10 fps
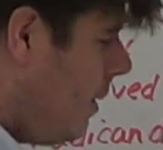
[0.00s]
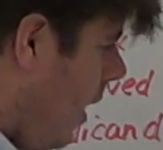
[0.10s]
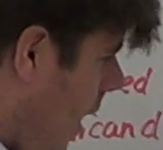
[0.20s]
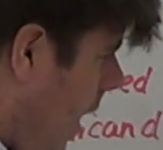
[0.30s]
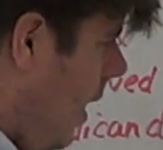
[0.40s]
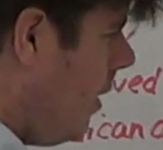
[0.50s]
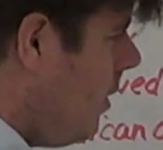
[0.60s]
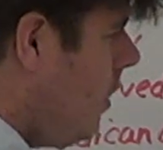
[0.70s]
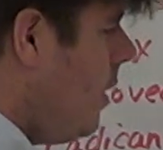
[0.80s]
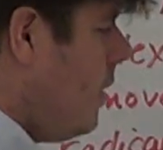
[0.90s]
Ha -ha.
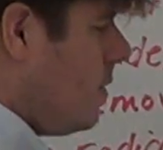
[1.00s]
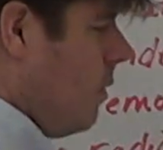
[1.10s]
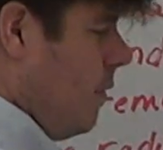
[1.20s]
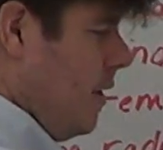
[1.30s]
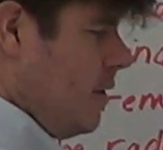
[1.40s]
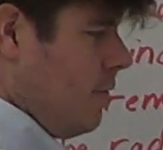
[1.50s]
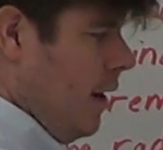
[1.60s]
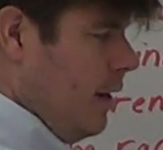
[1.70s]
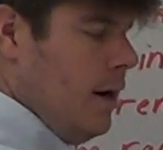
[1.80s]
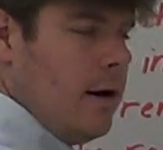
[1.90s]
So this
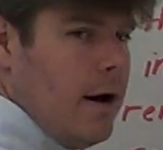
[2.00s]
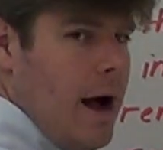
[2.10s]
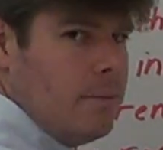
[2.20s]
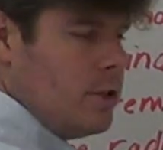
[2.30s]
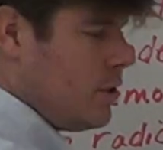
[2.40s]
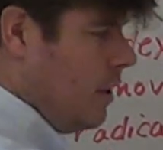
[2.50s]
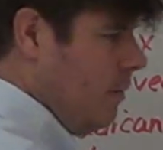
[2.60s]
right here, I'm just going